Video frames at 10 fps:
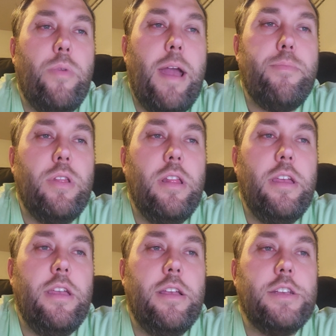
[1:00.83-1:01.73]

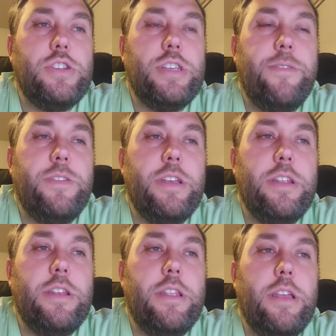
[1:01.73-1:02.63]
rapidly
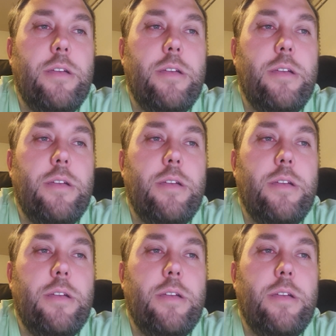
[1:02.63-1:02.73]
shifting